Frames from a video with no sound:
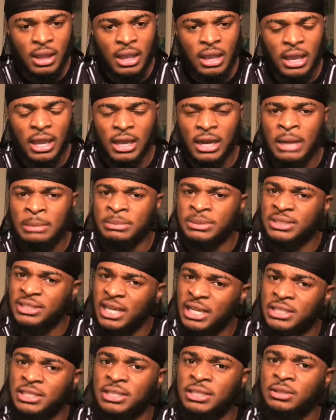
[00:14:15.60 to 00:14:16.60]
And I'm
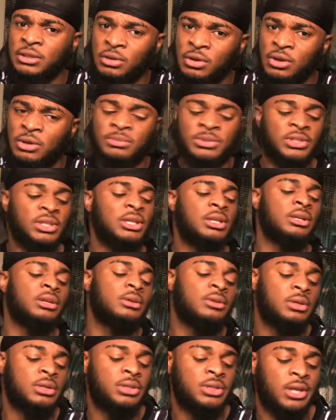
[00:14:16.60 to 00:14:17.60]
texting, you know, I'm sitting in the
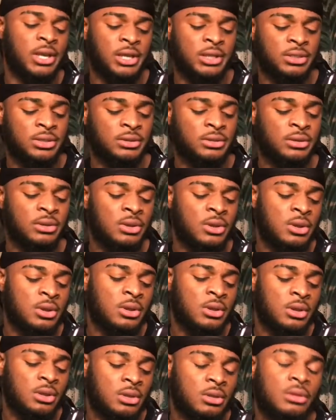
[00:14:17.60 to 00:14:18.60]
car texting,
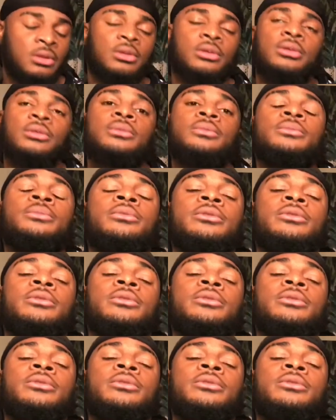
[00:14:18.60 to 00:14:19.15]
you know,